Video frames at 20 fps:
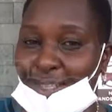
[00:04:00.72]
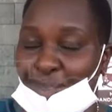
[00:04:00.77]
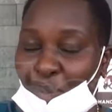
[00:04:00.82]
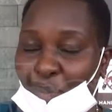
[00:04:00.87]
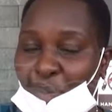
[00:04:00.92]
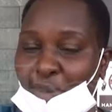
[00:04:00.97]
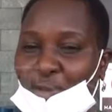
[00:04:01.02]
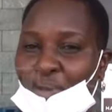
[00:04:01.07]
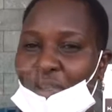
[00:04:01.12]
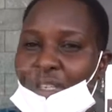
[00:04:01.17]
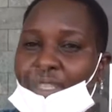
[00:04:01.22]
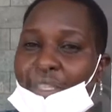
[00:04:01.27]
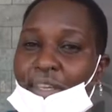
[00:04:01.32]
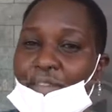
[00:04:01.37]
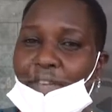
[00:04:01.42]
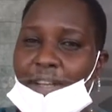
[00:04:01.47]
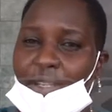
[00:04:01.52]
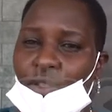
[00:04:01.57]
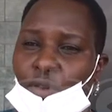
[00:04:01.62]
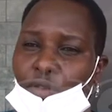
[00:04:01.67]
this
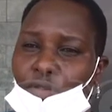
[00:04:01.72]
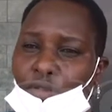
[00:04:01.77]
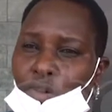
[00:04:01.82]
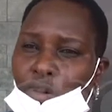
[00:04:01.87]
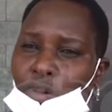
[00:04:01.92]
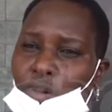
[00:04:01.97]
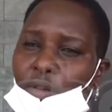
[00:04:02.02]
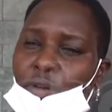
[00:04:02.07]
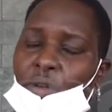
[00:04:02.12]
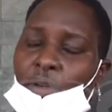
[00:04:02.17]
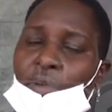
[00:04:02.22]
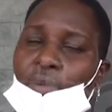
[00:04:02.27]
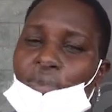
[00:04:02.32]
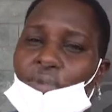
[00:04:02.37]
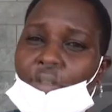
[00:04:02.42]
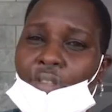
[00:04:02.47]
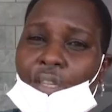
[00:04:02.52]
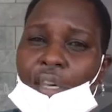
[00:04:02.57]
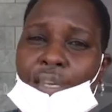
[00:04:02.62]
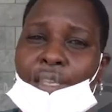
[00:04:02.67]
opportunity, first of all,
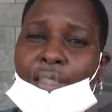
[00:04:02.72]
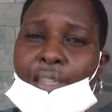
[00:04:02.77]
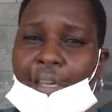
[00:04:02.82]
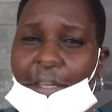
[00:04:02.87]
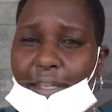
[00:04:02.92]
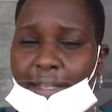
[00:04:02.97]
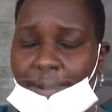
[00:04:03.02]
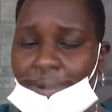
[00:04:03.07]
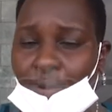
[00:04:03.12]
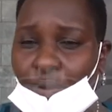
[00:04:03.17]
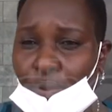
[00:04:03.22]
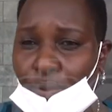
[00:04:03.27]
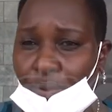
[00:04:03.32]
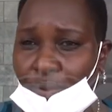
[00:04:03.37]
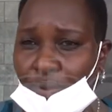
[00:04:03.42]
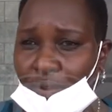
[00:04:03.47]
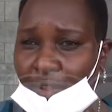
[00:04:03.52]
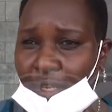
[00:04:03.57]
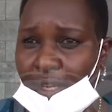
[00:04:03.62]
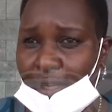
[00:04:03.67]
to thank the,
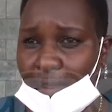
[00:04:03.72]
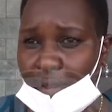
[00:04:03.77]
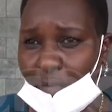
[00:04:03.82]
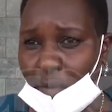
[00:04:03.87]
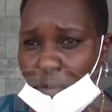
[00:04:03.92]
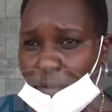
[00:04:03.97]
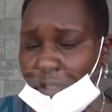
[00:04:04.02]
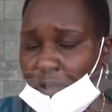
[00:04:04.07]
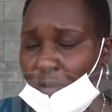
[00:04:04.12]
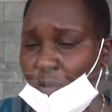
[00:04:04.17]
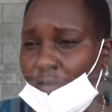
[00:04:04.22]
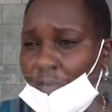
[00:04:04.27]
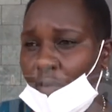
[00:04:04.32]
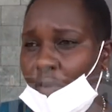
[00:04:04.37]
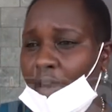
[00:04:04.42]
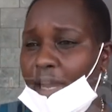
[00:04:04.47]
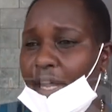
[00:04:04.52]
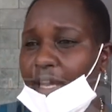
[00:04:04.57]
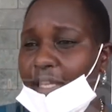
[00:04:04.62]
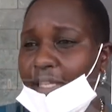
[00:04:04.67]
to, to thank the Fountain of
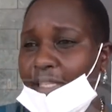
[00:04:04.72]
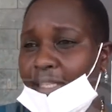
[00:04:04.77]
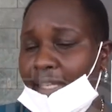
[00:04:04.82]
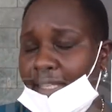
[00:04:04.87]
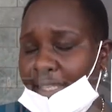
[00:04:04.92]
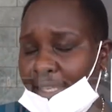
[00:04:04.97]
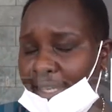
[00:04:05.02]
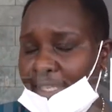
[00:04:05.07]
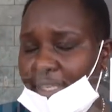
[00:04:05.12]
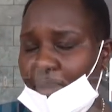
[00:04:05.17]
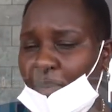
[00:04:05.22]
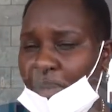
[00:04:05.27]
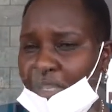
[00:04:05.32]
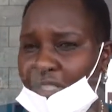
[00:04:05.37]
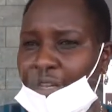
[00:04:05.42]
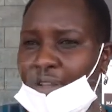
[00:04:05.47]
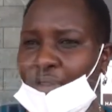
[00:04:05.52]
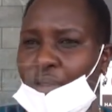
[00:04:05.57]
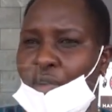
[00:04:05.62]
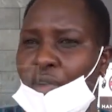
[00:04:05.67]
Honor, His Excellency
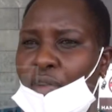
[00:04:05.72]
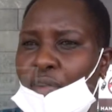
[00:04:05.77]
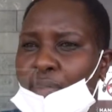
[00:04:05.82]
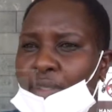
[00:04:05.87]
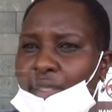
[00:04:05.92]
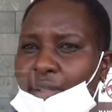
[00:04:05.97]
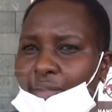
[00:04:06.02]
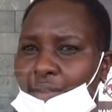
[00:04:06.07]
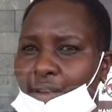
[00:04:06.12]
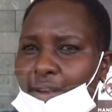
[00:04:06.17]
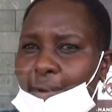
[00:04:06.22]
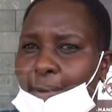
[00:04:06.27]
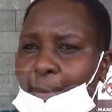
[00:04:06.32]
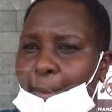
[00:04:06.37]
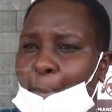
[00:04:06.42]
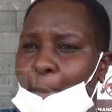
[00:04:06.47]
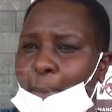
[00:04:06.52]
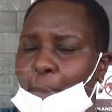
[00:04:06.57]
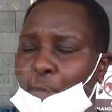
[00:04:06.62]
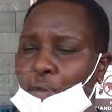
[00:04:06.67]
President Yoweri Museveni,
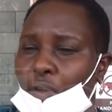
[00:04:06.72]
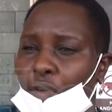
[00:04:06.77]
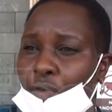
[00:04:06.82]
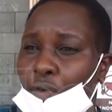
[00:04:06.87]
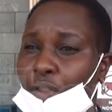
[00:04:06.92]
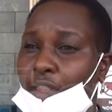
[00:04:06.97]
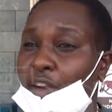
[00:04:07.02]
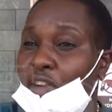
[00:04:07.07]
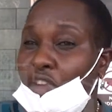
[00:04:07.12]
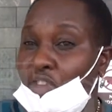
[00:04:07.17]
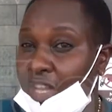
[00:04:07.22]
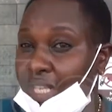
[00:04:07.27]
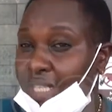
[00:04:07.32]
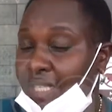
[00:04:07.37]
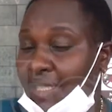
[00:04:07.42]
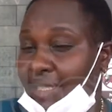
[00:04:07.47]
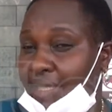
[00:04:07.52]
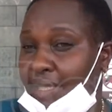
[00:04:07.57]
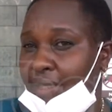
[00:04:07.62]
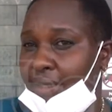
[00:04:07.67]
for the
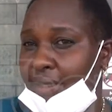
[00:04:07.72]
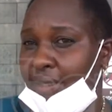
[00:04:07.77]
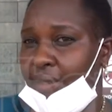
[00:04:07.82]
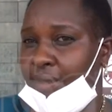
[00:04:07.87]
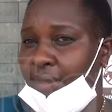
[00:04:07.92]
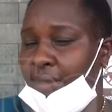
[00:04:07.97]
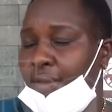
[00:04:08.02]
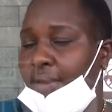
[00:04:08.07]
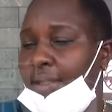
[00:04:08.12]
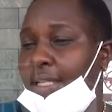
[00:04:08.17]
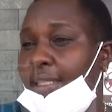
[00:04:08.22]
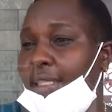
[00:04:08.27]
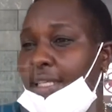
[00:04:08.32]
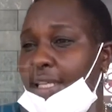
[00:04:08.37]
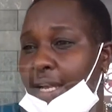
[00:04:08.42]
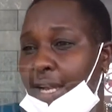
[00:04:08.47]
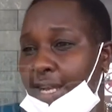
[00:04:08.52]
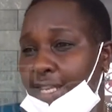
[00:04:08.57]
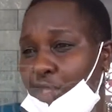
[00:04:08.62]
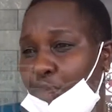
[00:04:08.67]
trust that
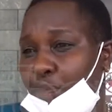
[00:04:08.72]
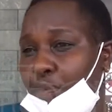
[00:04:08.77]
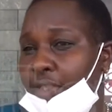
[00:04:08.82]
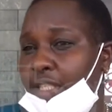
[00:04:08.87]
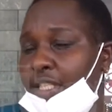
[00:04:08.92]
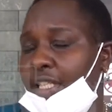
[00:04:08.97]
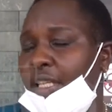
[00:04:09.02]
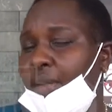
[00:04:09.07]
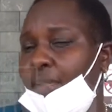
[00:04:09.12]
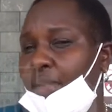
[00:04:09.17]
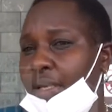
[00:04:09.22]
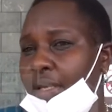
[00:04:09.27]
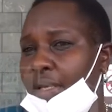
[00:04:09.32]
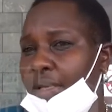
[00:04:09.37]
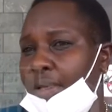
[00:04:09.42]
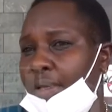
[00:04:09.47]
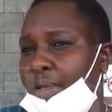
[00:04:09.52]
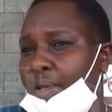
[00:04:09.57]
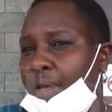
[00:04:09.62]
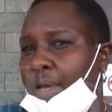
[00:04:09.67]
he has put in me.
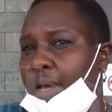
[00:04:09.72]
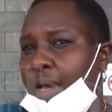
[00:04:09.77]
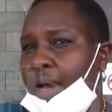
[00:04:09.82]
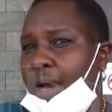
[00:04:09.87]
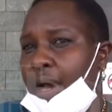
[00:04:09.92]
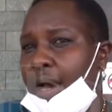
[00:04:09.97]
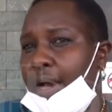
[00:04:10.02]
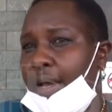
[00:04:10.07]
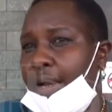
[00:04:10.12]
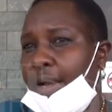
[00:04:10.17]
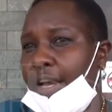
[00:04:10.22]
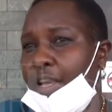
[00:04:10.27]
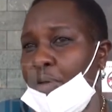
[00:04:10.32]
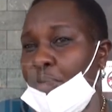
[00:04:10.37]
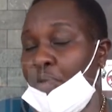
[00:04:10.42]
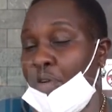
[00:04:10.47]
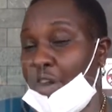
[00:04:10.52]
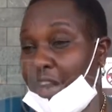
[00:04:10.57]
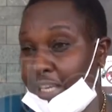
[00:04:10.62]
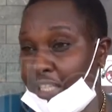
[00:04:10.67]
And I
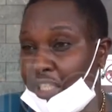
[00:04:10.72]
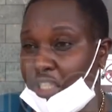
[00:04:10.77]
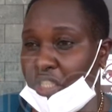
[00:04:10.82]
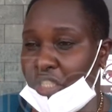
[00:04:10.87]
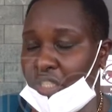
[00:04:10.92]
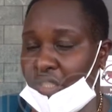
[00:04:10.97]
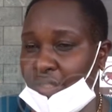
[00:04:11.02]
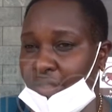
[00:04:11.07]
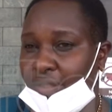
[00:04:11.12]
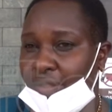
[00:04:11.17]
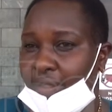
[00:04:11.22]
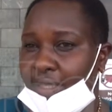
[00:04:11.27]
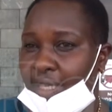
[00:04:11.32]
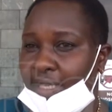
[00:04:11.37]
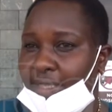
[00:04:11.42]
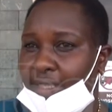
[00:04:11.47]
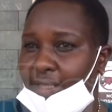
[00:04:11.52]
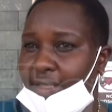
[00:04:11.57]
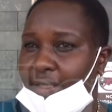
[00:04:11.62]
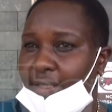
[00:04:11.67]
pledge
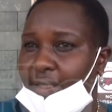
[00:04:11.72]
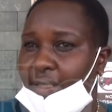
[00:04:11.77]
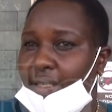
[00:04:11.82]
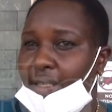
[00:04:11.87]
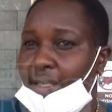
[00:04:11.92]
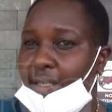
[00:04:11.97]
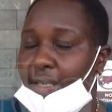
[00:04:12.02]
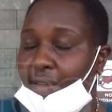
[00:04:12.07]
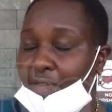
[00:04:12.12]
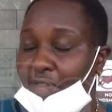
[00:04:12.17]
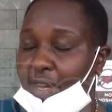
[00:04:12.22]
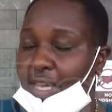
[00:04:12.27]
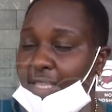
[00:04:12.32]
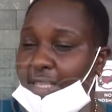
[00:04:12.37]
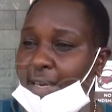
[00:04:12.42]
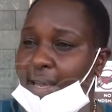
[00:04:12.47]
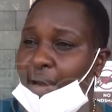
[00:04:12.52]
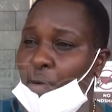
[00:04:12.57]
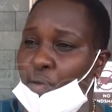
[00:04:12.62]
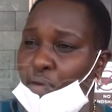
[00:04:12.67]
that
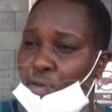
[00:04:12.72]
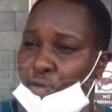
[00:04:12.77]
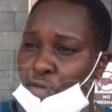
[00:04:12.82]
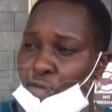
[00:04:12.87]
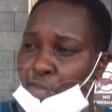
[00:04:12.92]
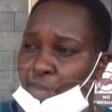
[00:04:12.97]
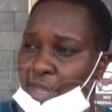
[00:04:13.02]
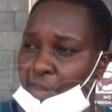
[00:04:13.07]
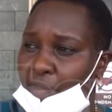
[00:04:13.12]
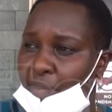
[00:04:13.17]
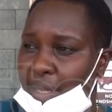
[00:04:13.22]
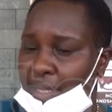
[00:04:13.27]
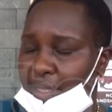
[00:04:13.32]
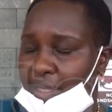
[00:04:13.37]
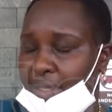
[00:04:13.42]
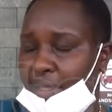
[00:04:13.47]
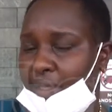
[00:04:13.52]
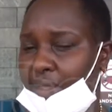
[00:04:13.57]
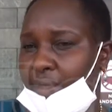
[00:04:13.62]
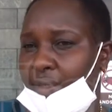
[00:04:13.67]
definitely I will do my
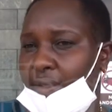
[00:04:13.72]
best,